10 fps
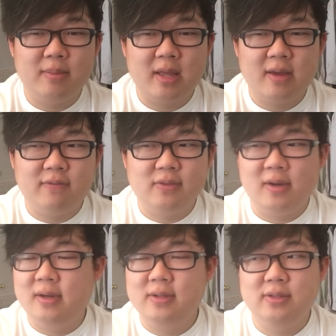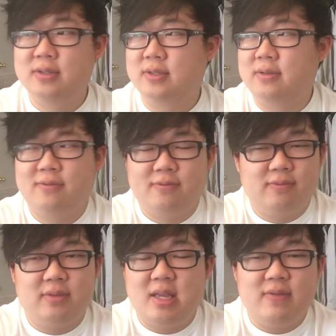They have tons of
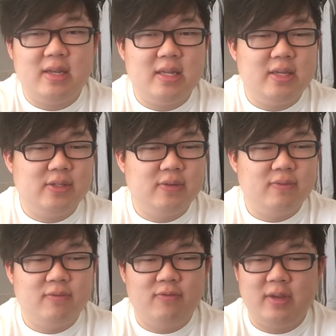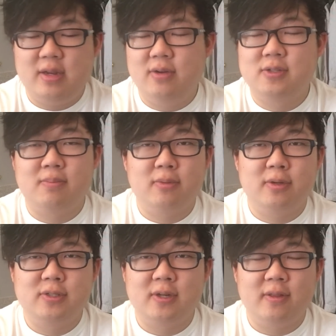DVDs and figures and
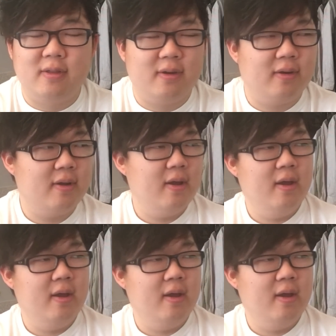merch on there,